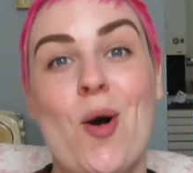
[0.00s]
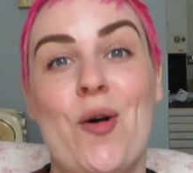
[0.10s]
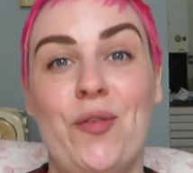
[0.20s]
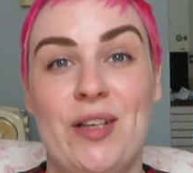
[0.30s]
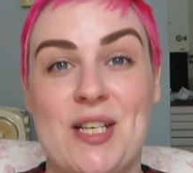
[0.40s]
the
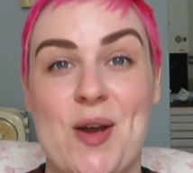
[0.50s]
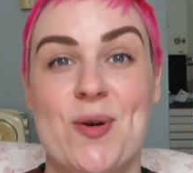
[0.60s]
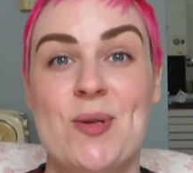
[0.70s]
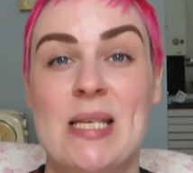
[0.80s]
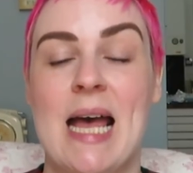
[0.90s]
haul
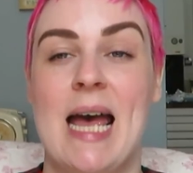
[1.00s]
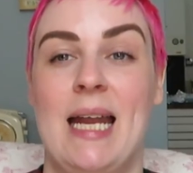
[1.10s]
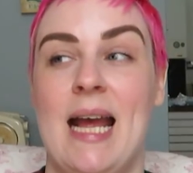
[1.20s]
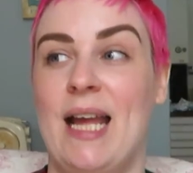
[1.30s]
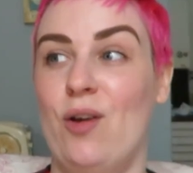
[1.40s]
videos,
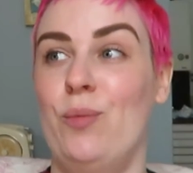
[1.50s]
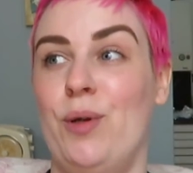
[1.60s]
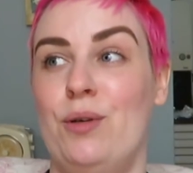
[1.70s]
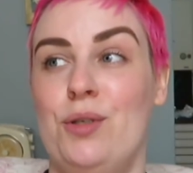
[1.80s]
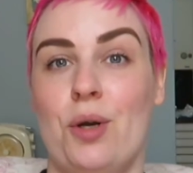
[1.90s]
and I hope
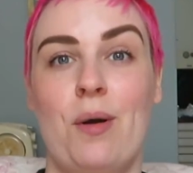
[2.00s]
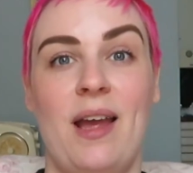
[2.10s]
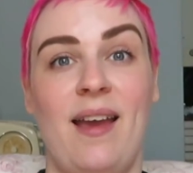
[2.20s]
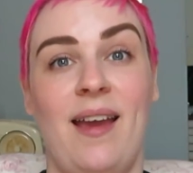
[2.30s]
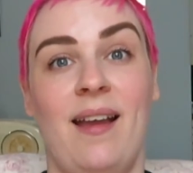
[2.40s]
you're
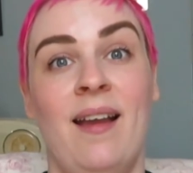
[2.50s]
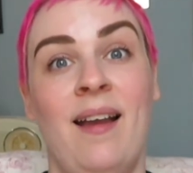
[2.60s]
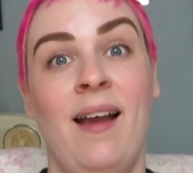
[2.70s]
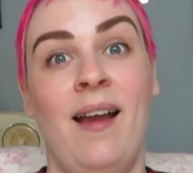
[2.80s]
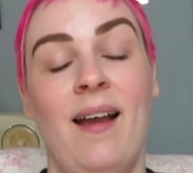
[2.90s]
enjoying
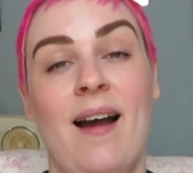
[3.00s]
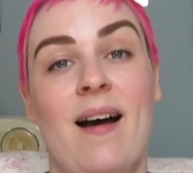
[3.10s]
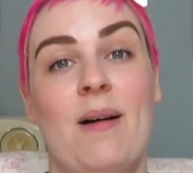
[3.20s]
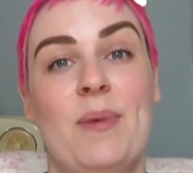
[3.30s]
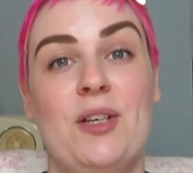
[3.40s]

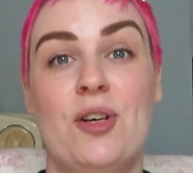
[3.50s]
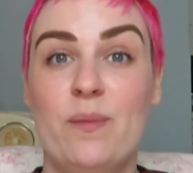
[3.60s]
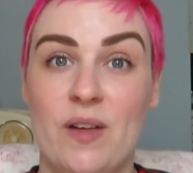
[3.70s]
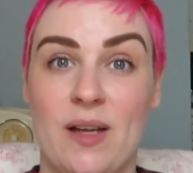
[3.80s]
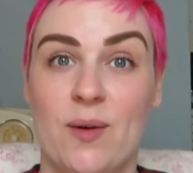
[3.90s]
my
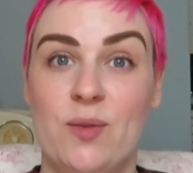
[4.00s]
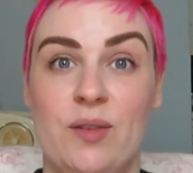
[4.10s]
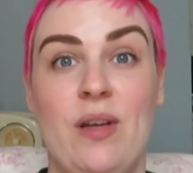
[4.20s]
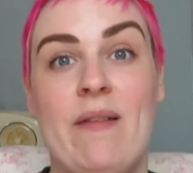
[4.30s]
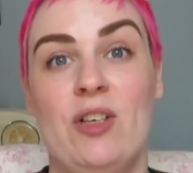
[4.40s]
trip videos.
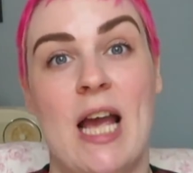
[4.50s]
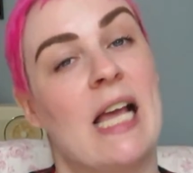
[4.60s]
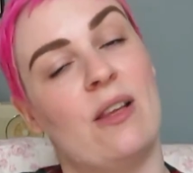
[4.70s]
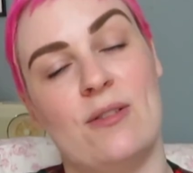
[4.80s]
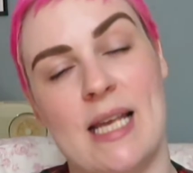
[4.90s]
If you haven't
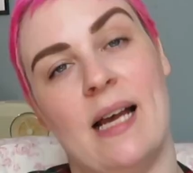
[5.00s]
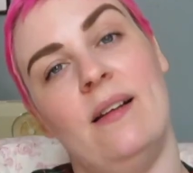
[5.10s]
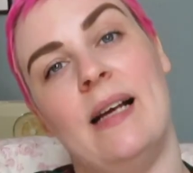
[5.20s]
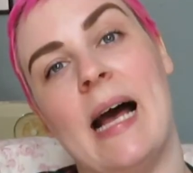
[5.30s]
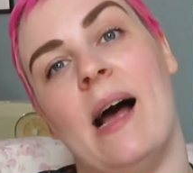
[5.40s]
checked those
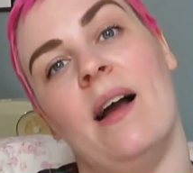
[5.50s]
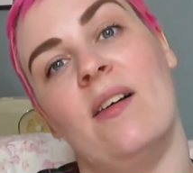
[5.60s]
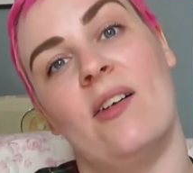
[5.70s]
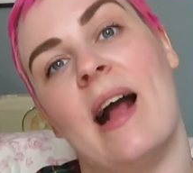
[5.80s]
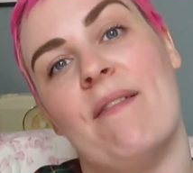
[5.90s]
out,
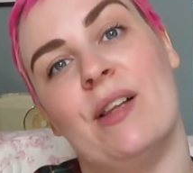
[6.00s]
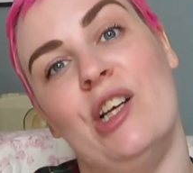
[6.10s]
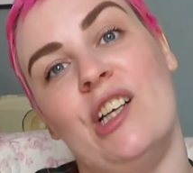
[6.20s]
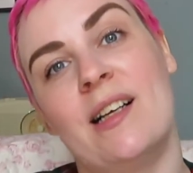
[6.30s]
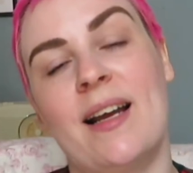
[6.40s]
go and have a
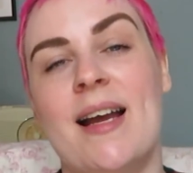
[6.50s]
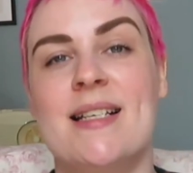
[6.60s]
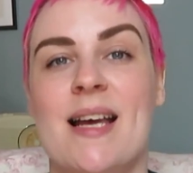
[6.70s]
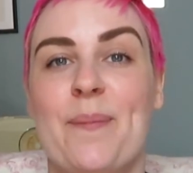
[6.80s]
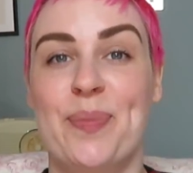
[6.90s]
look,
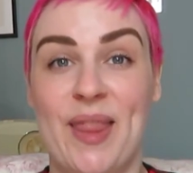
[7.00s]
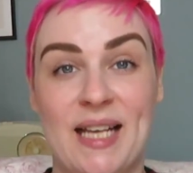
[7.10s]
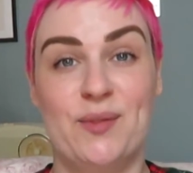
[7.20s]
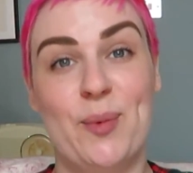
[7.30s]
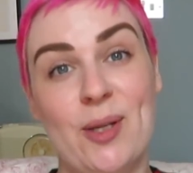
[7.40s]
and thanks for